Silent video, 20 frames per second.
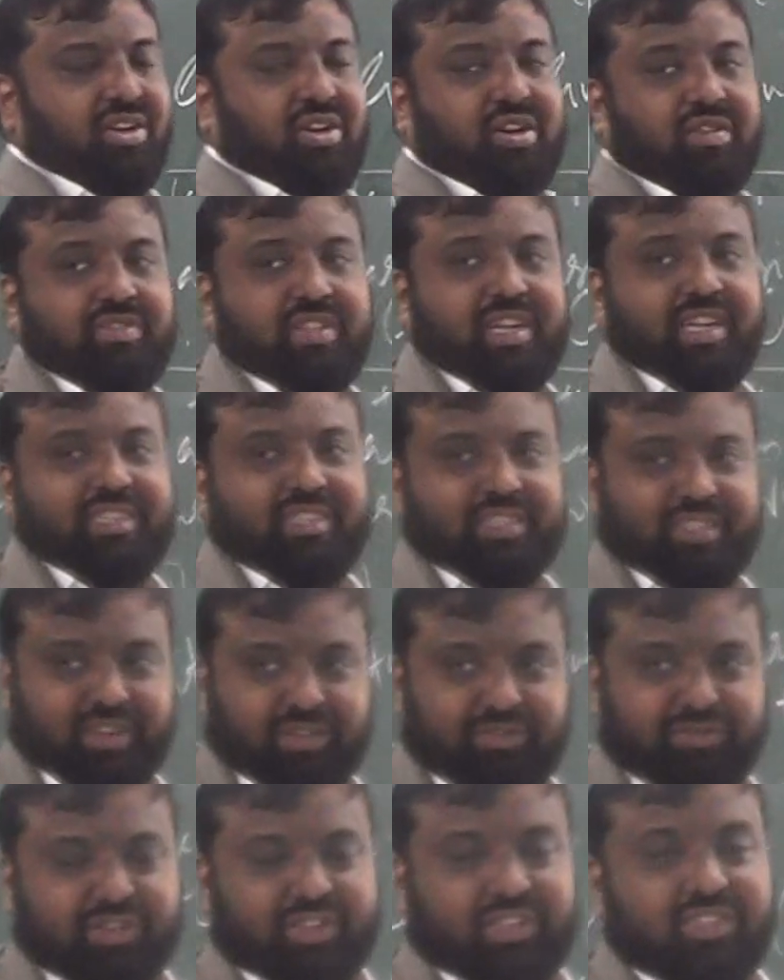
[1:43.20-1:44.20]
of that
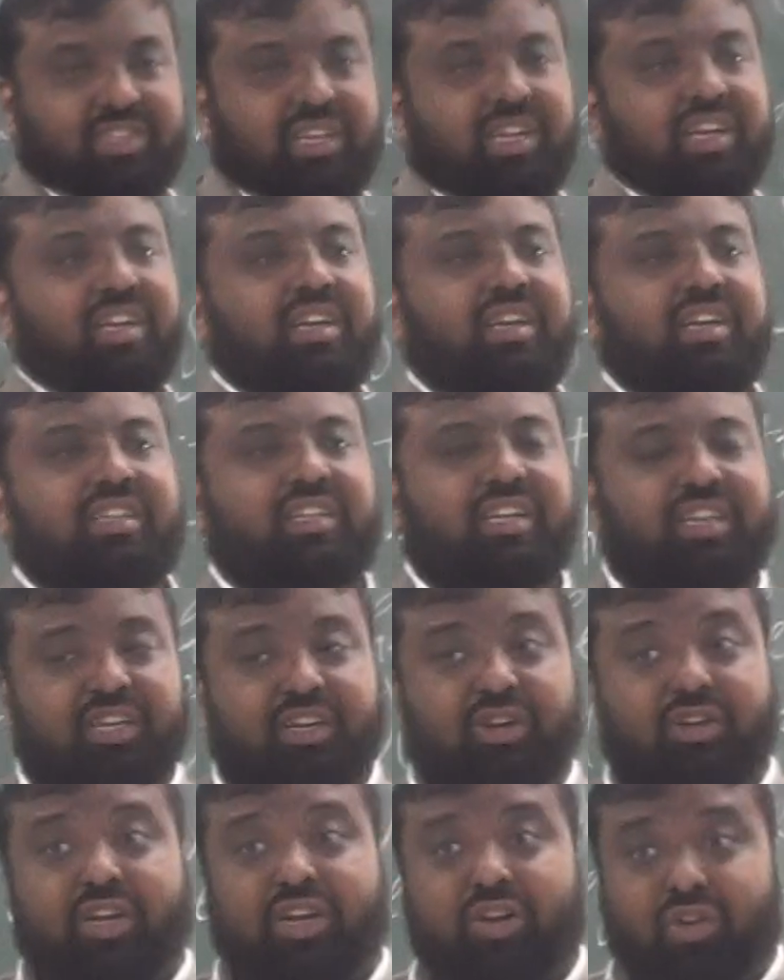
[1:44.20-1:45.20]
surface, then
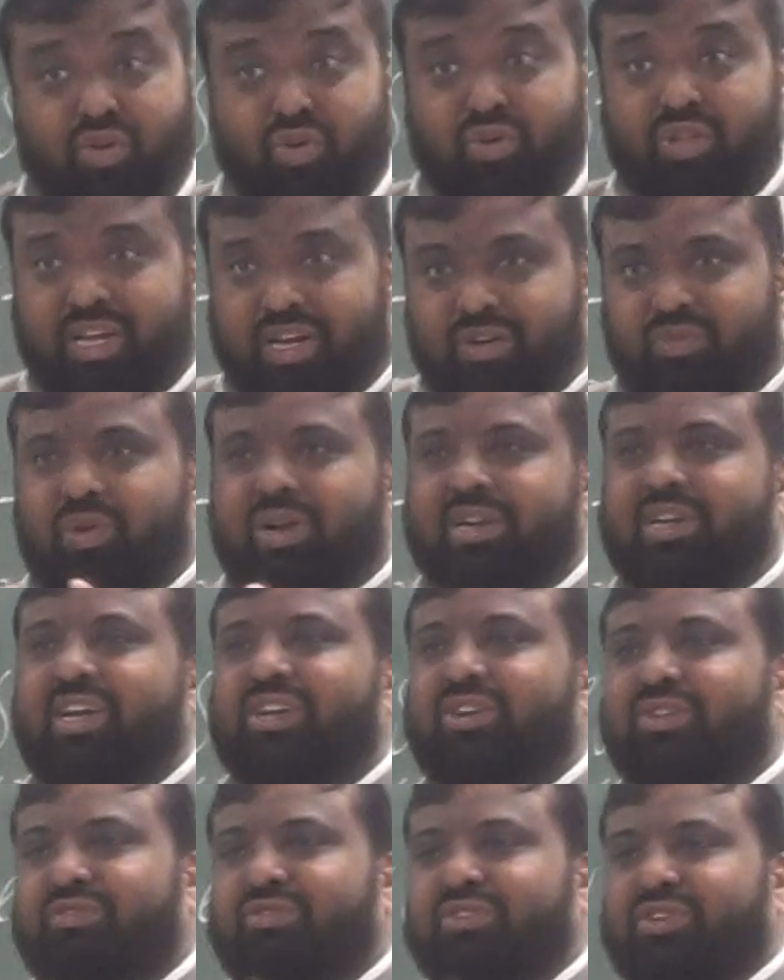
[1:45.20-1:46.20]
he's going to know that what
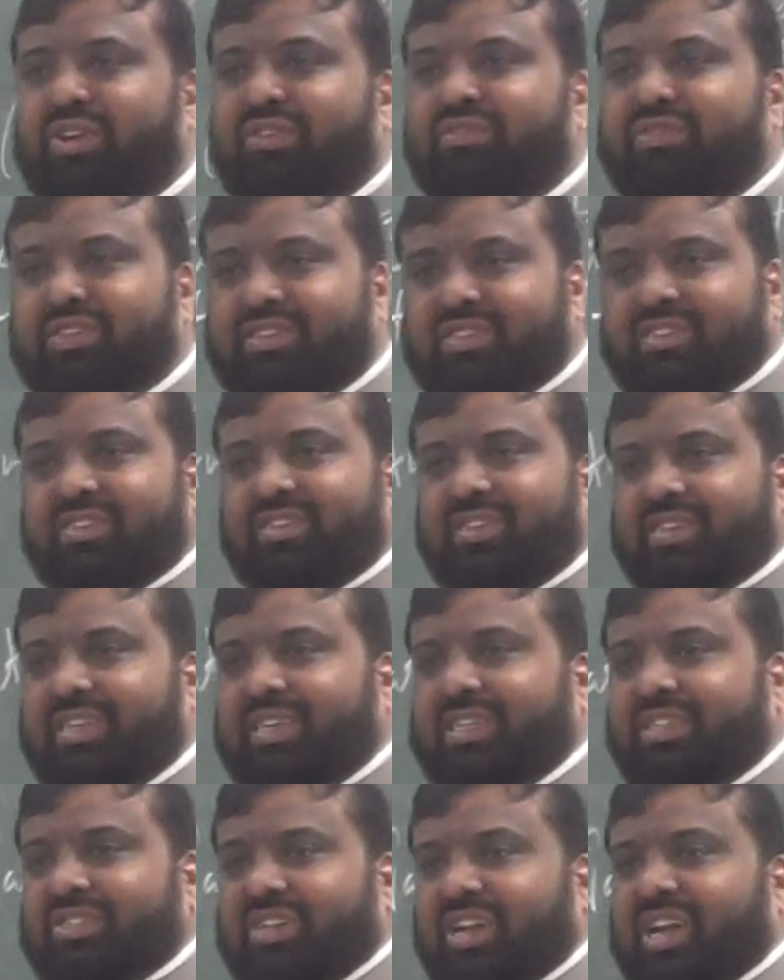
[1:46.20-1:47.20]
kind of surface
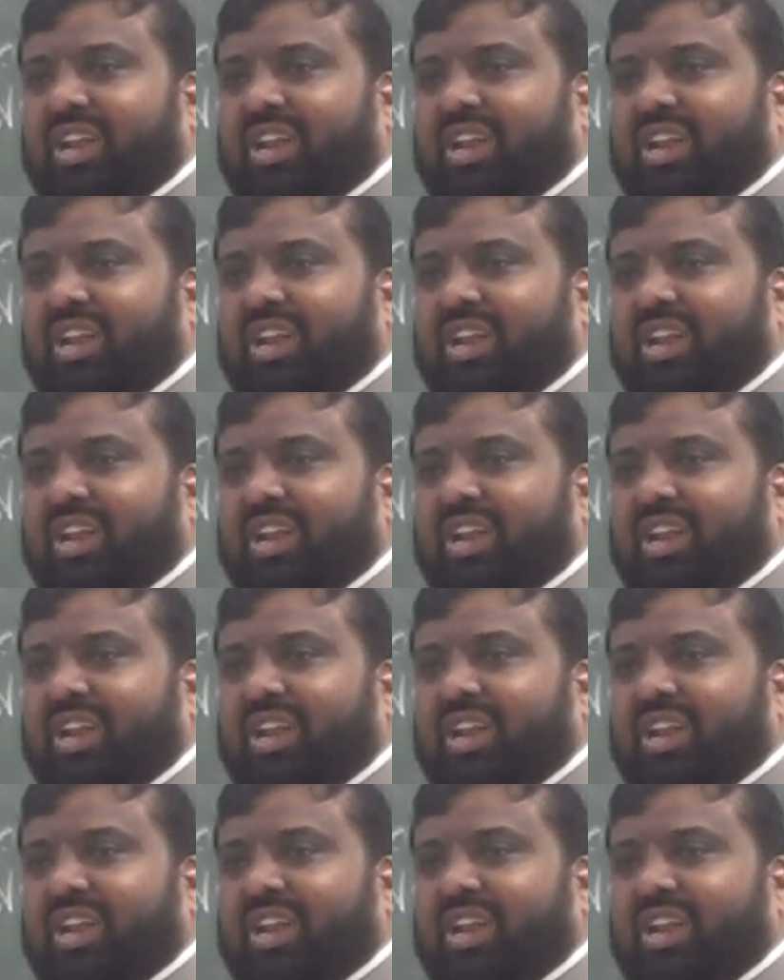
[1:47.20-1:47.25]
he's